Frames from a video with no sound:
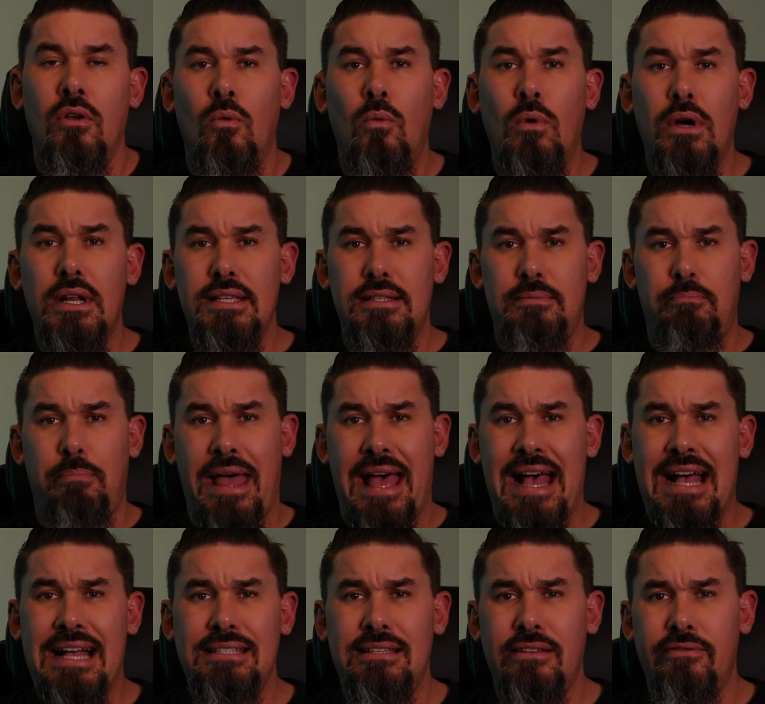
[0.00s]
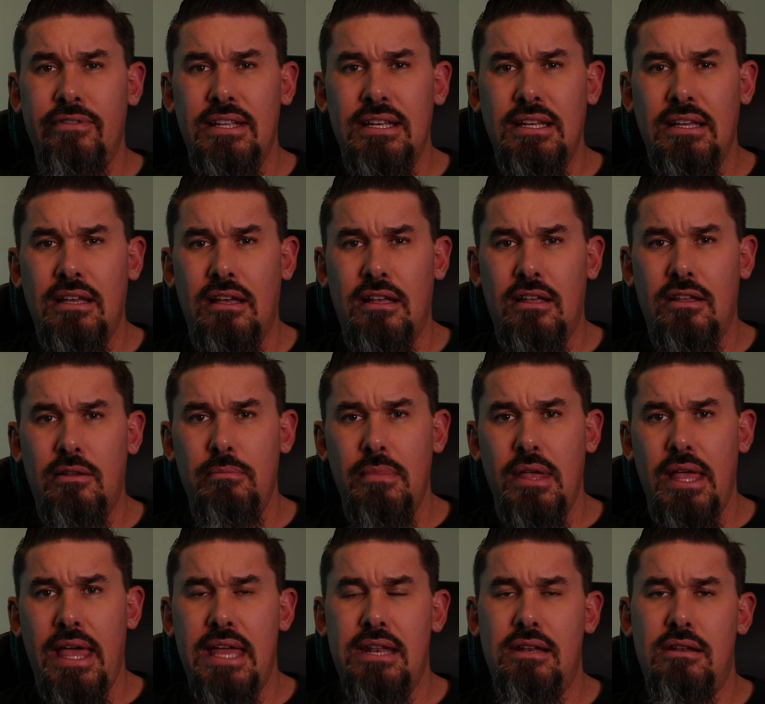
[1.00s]
What is passive income
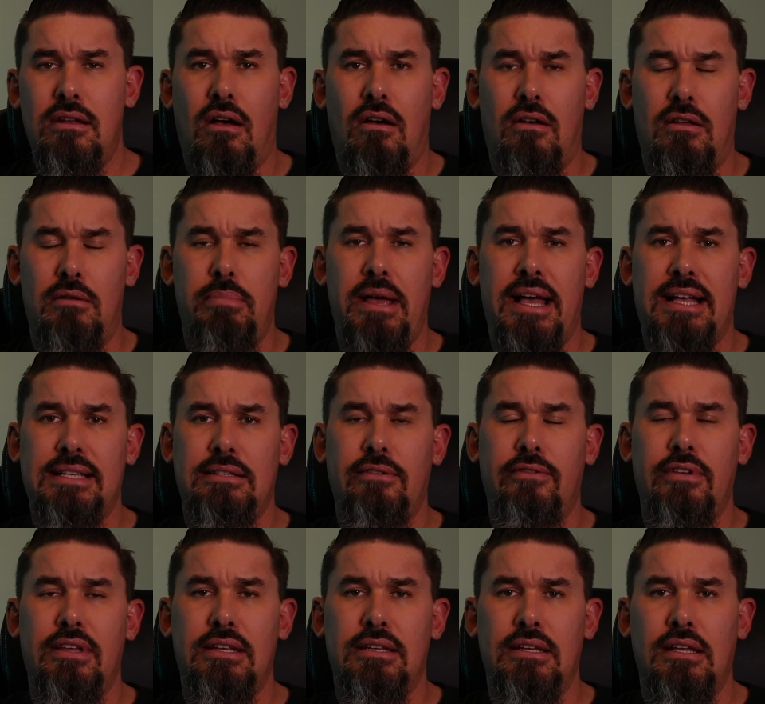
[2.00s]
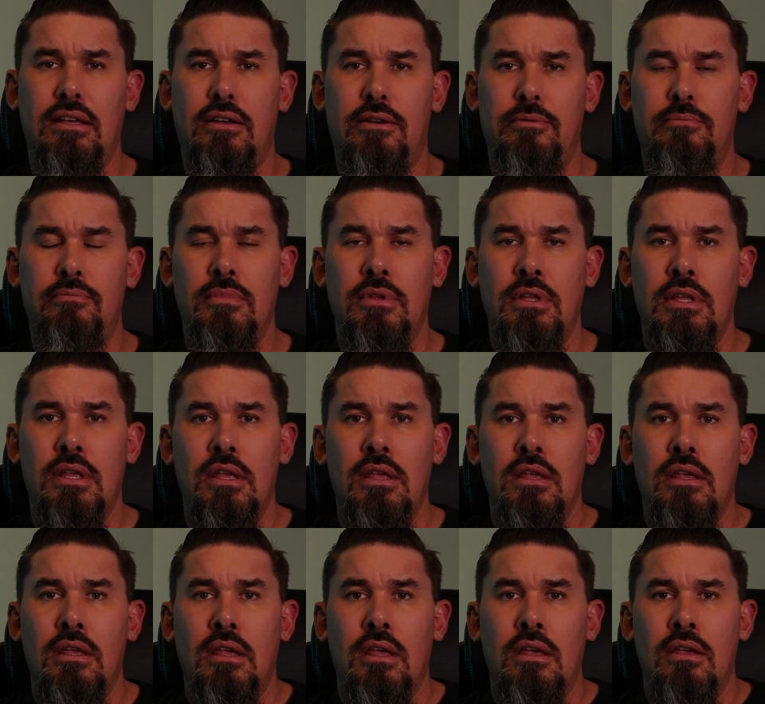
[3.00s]
and non-passive income?
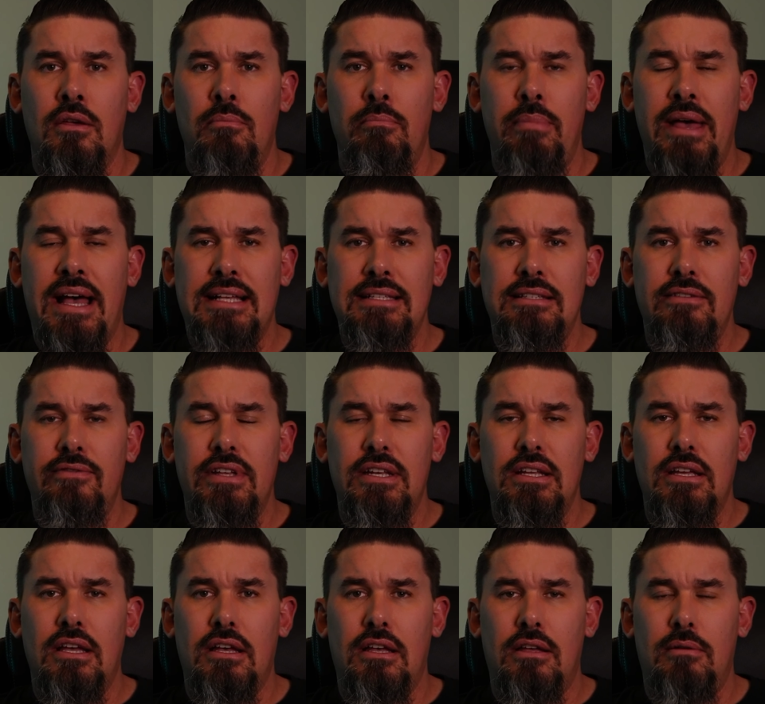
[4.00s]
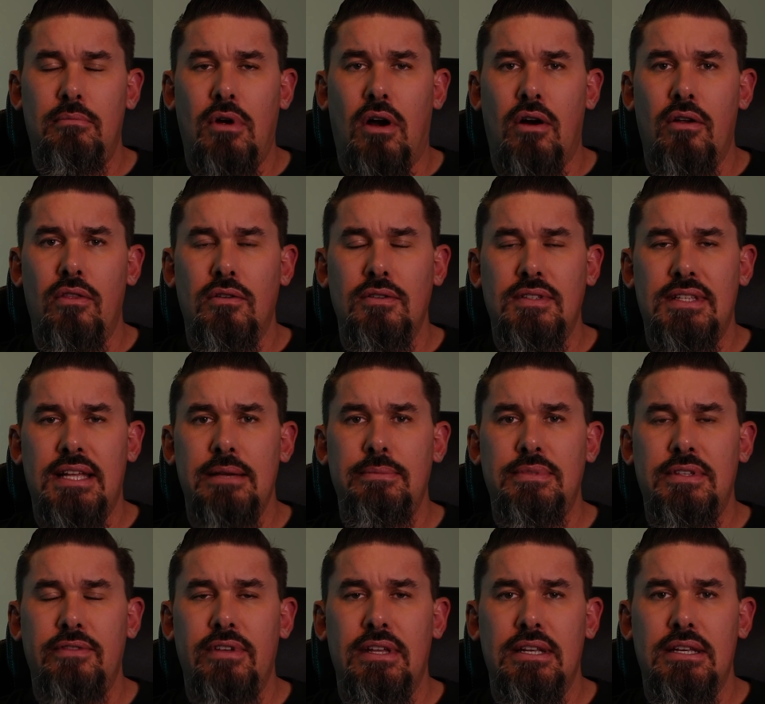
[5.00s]
Passive income are those
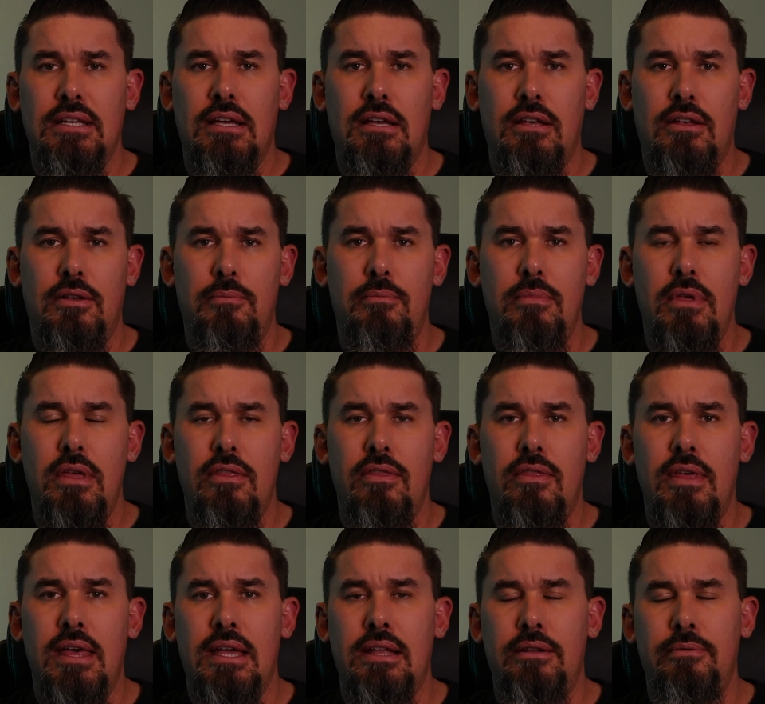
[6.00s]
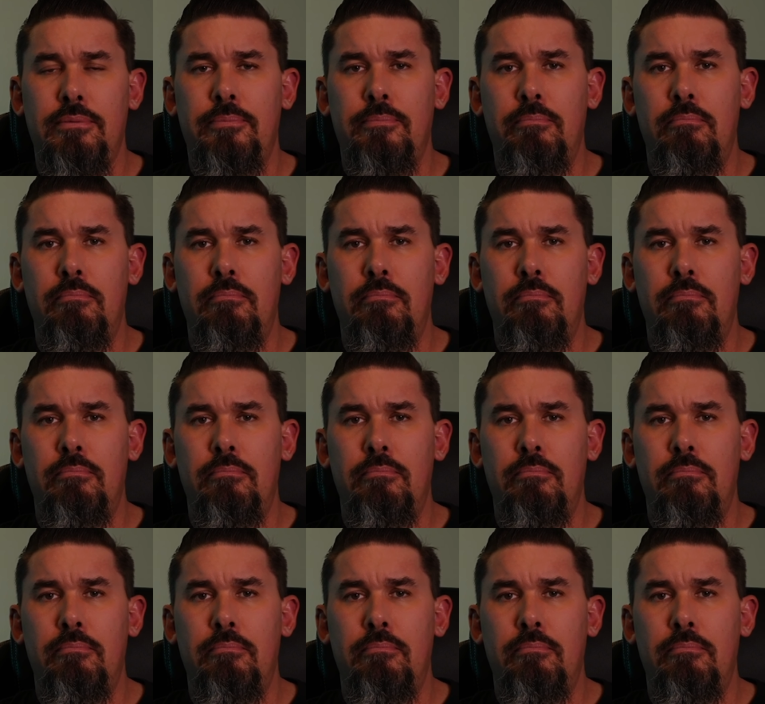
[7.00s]
types of income that